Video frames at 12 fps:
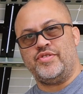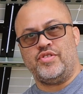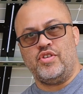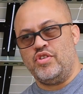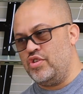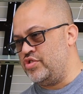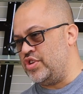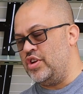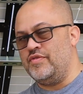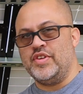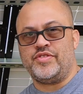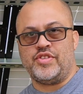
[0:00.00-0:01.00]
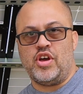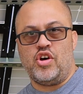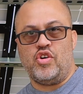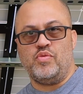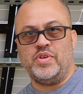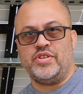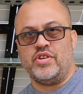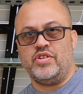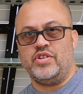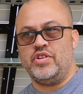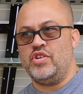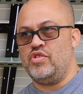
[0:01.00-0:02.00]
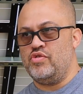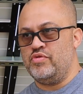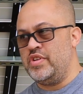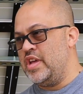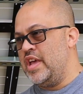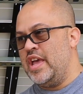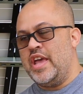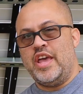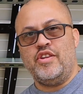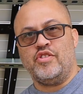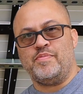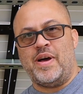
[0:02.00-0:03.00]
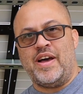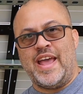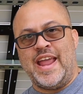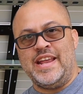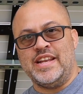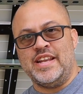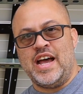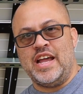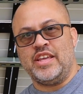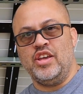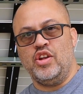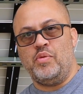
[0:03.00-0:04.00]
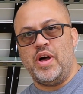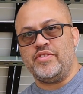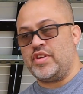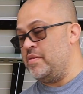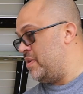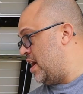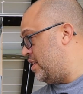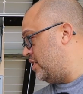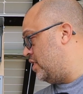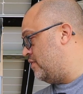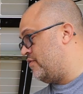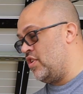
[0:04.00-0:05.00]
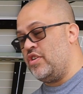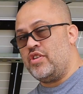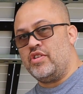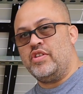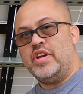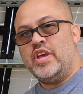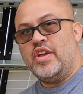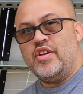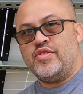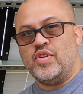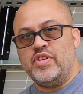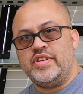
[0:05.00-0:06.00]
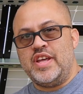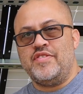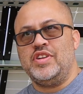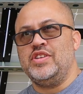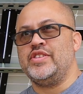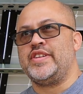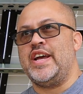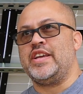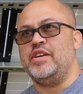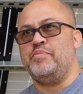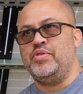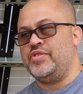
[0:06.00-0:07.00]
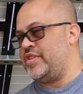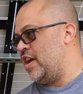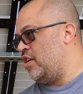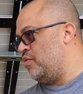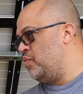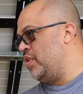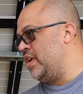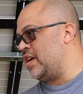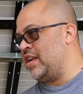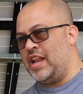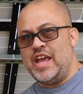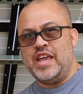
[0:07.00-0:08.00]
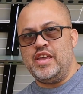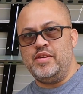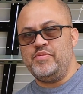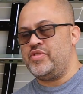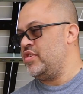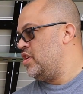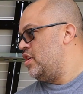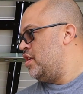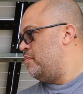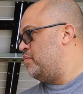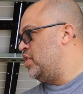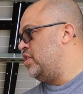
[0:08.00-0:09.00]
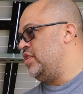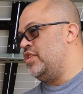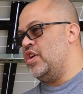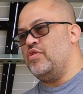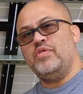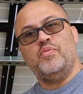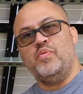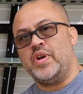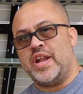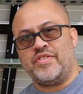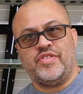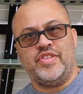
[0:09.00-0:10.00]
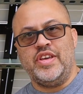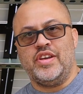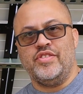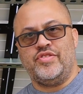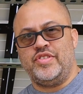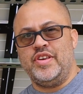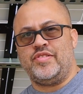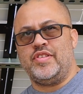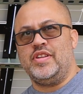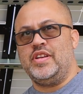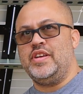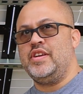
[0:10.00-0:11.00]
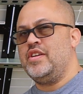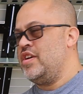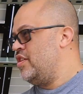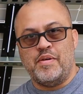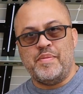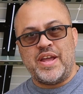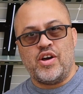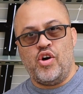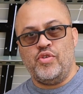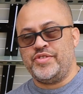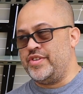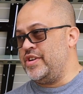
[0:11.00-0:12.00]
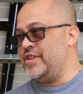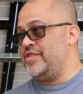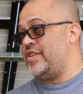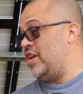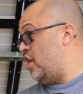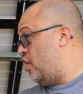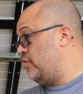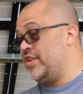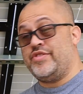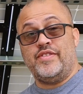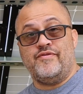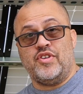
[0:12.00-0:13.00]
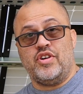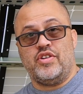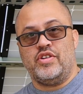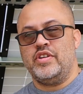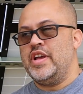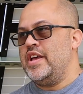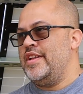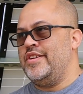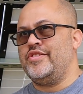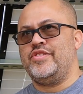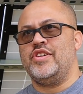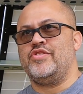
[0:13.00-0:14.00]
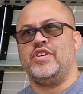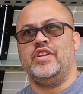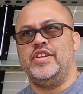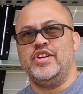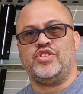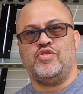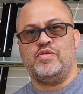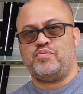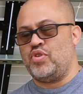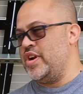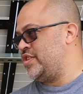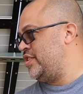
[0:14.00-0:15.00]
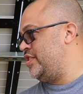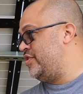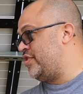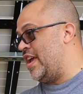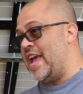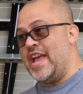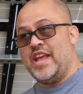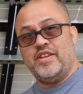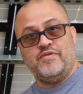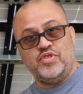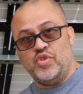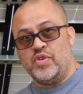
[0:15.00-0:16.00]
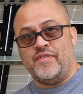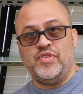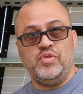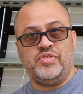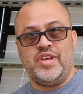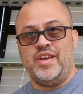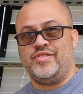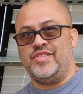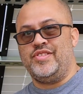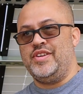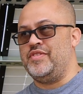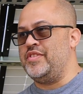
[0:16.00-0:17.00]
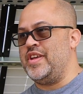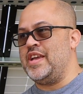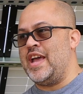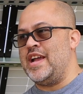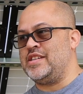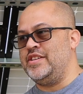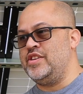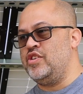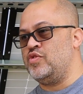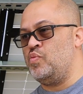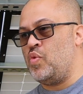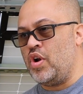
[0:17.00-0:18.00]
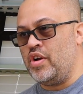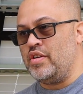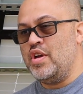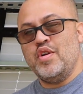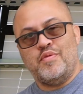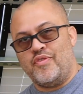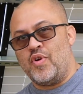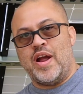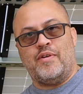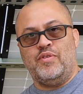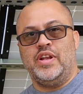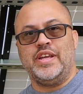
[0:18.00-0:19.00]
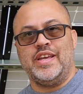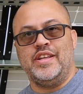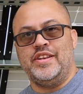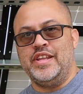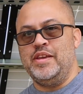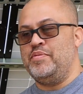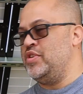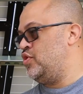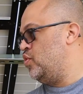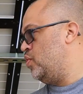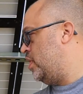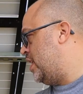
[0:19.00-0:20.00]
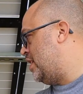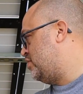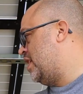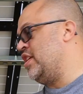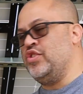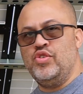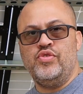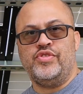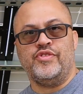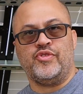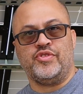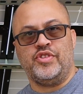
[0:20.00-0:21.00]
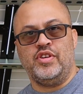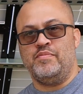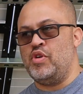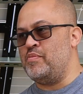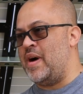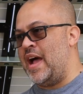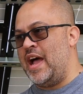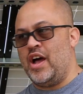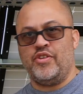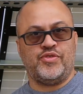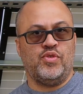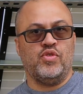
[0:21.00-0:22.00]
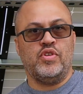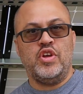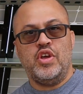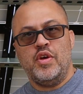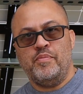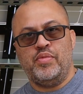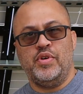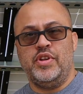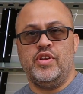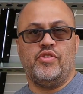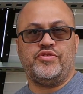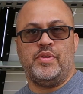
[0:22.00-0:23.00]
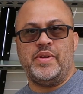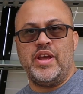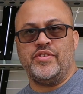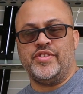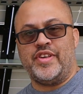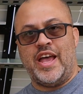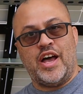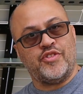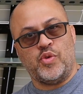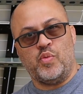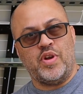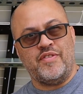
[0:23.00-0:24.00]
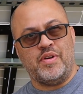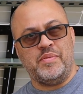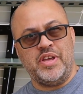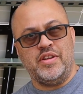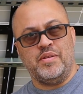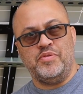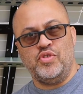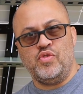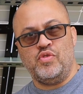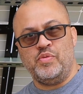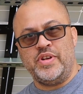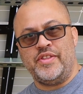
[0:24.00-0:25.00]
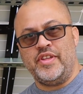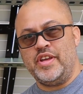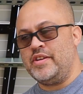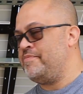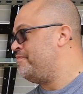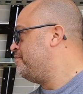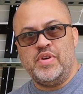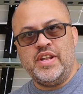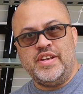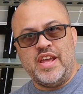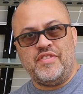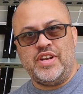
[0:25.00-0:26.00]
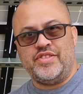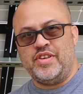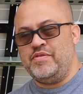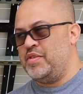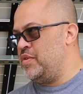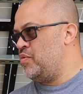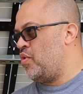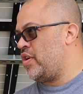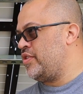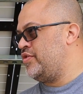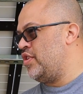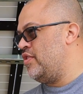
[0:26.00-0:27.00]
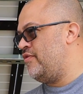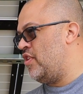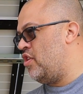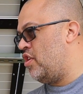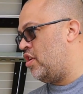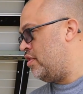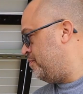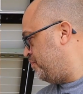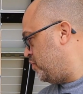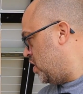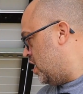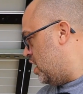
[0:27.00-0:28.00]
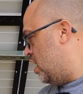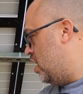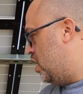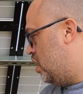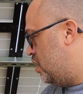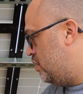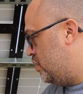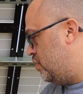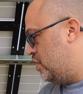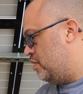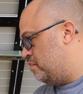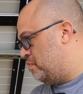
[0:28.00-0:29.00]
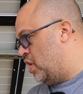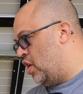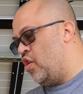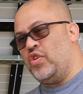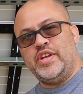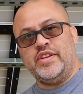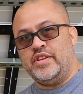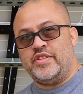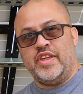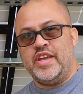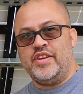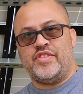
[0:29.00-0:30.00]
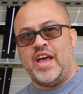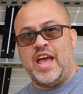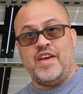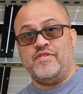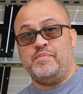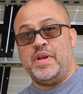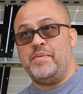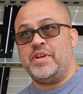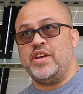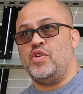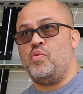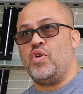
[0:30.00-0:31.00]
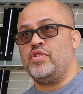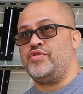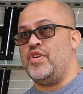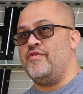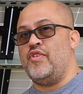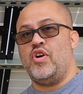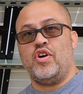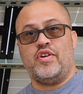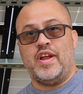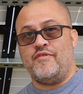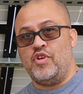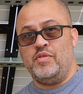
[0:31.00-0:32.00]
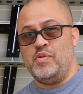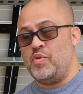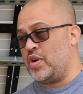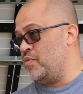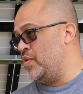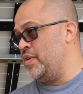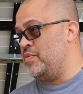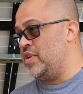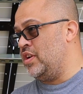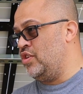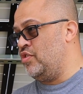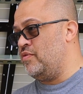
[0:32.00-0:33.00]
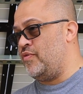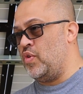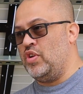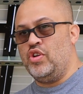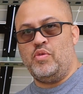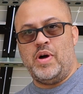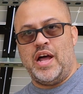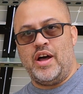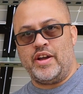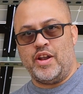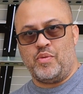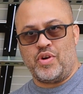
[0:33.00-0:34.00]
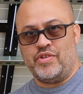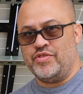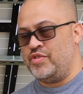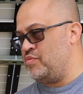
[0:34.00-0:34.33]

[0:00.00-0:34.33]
the surge of the saw when turning it on. And it was about eight to nine kilowatts coming out of the inverter. So it definitely looks like it puts out what it claims but you know we're gonna have to see consistently i'm gonna make a whole series on this inverter this is just initial impressions and doing a few tests to see if the thing actually does work before i really get deep into it and i try to use this for something on my house or putting it on somebody else's house or whatever i may end up doing with the thing. But definitely seems to be working so far. Uh, the only things I haven't been able to get to work so far, and I've only been working with it with a little for a little while, I gotta work on it